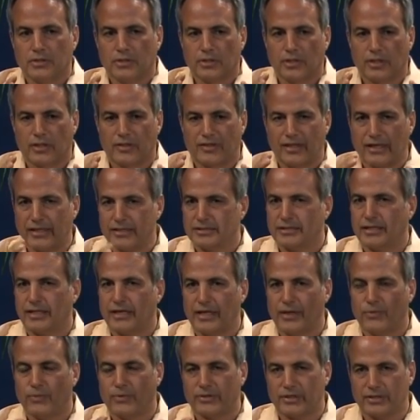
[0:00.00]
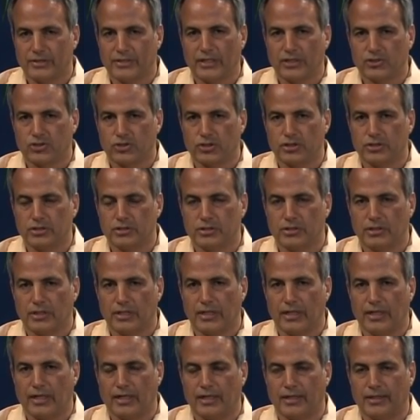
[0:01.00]
thing today with addiction.
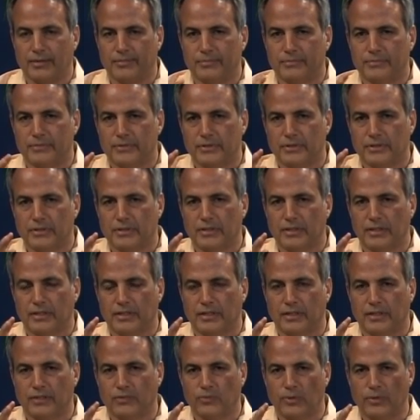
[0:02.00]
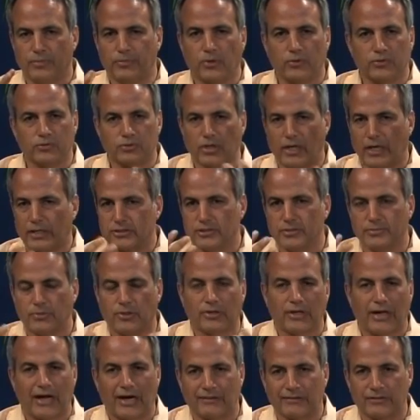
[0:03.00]
And we both talked to you
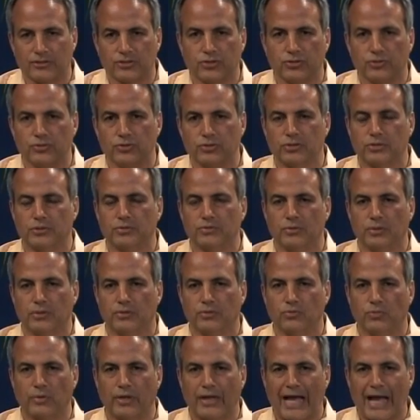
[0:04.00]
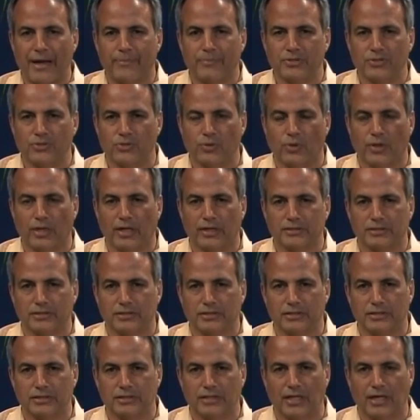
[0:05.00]
about our issues and what happened to us.
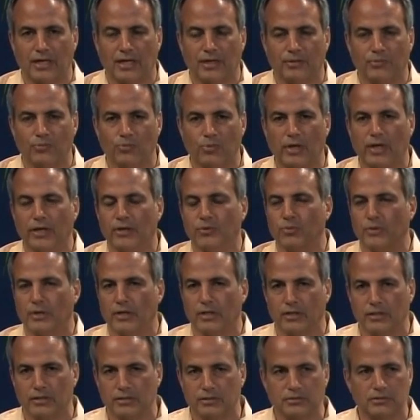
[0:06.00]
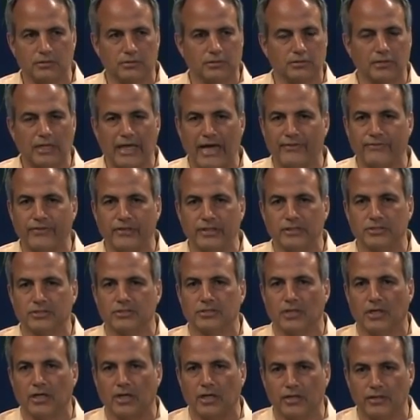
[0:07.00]
And we're
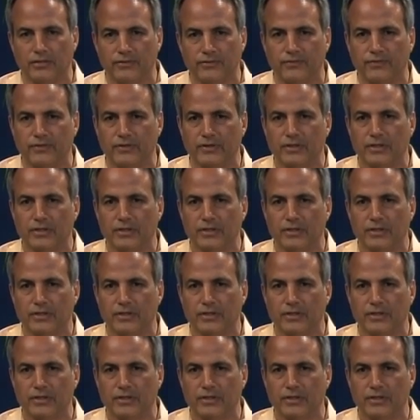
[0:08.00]
evidence of